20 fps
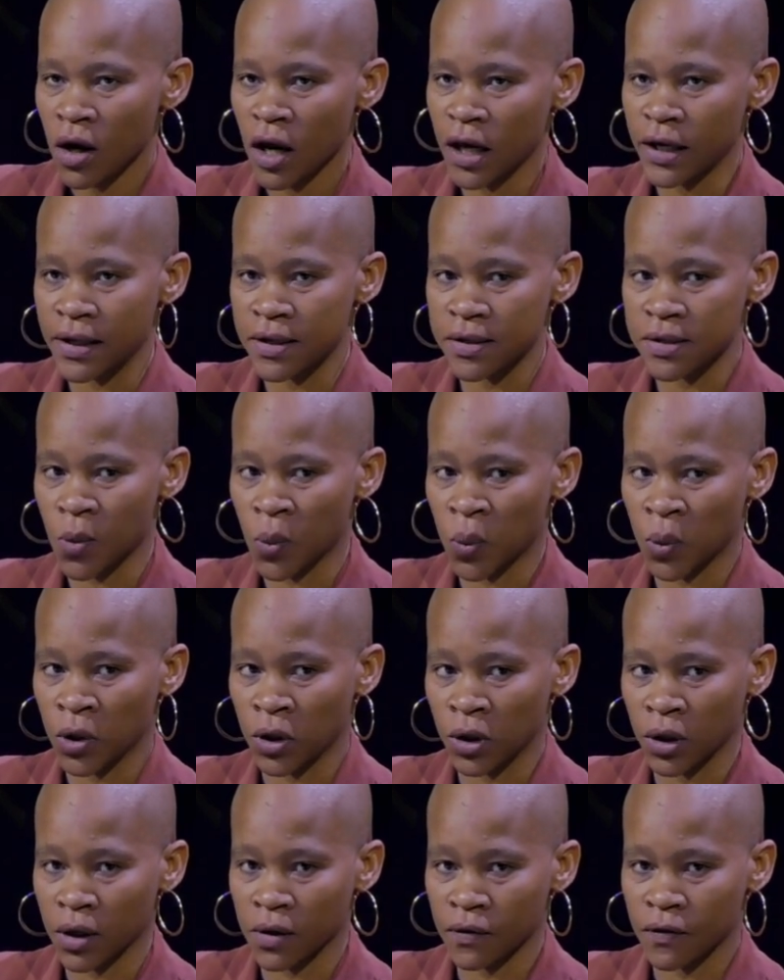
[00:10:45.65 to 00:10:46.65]
It is a
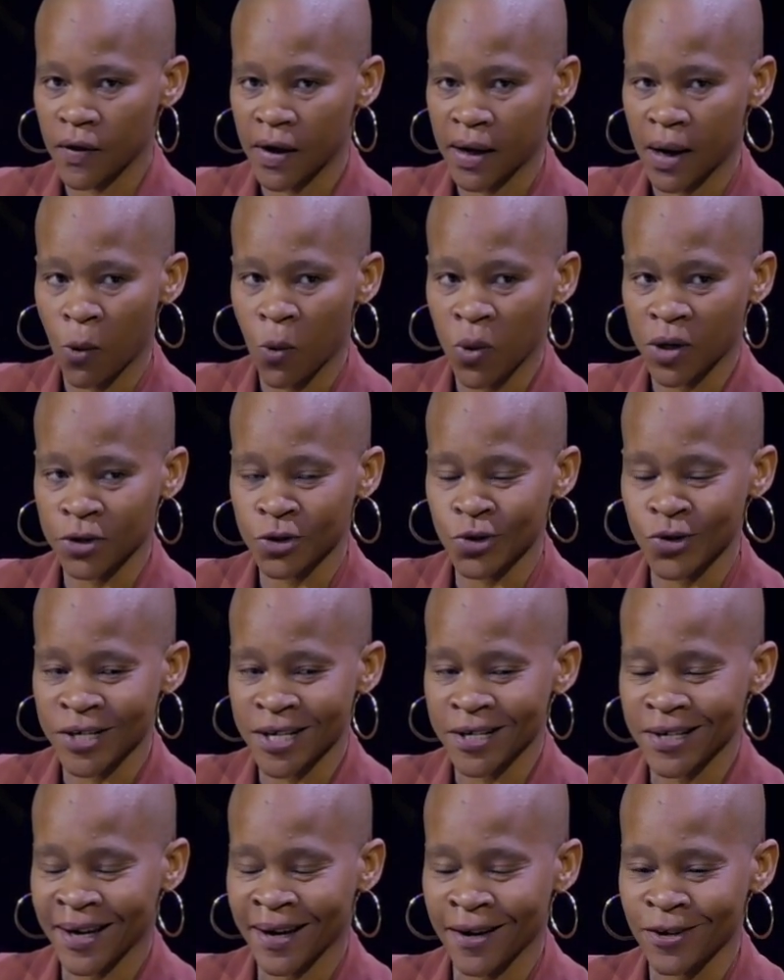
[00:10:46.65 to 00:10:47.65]
work that I wanted to
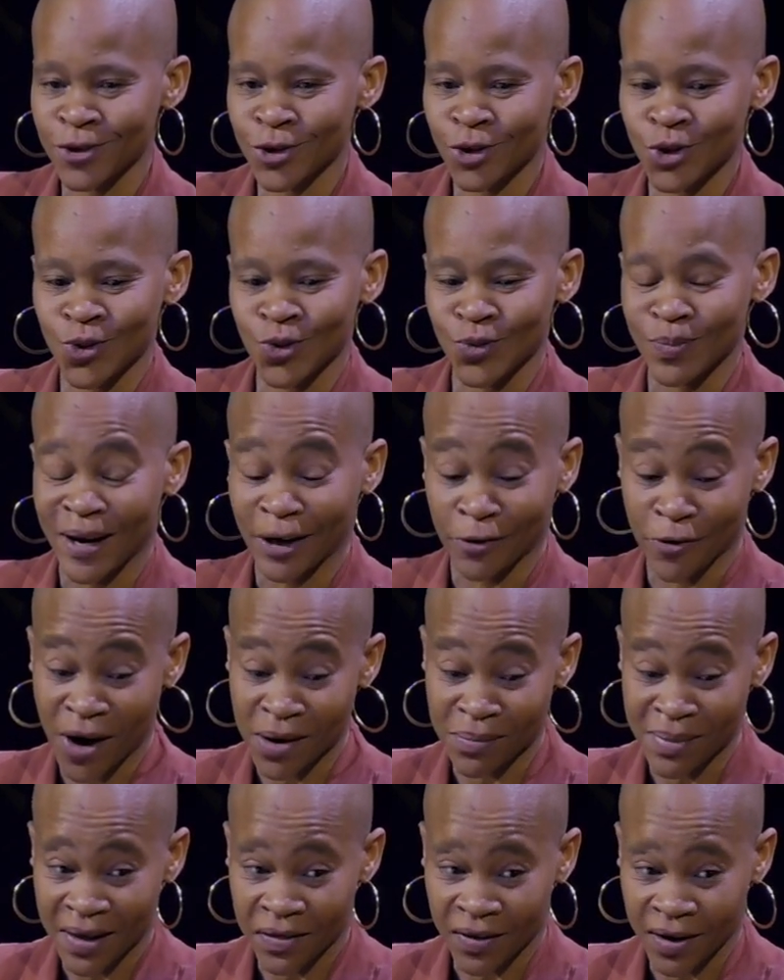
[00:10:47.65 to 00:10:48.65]
dedicate to my
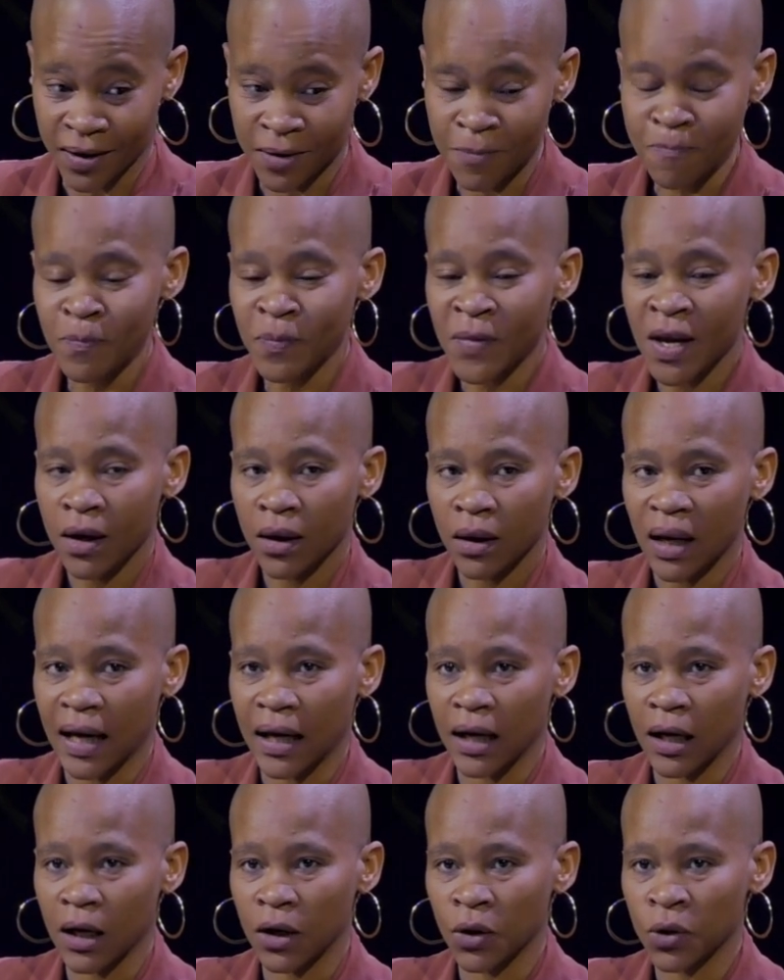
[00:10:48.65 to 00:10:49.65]
grandmother
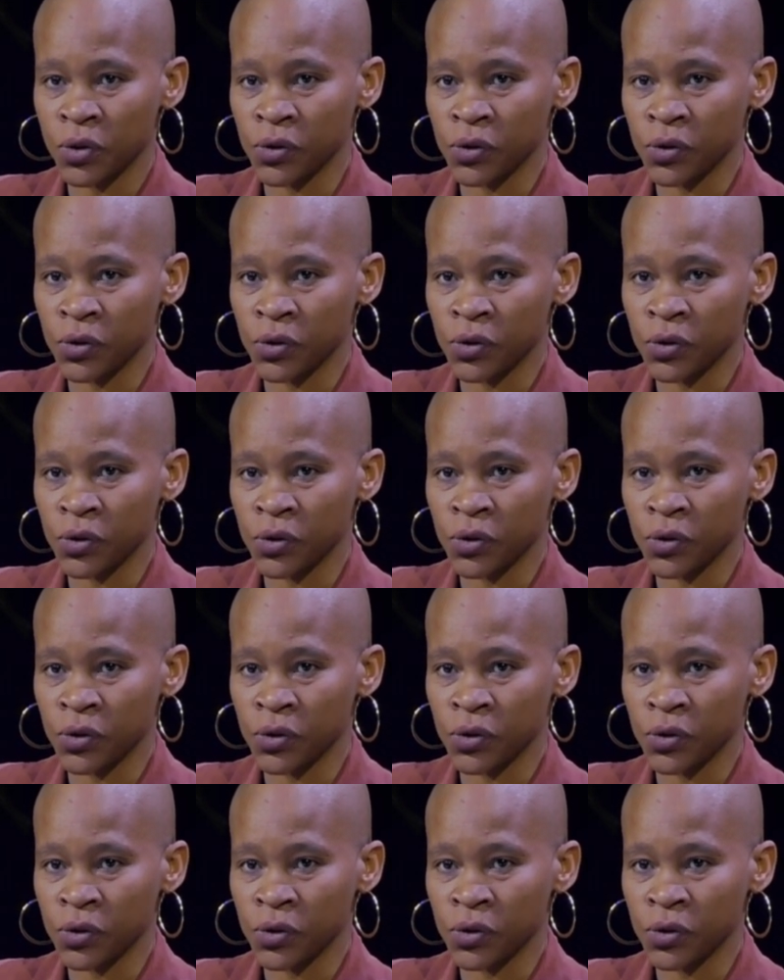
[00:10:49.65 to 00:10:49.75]
uh,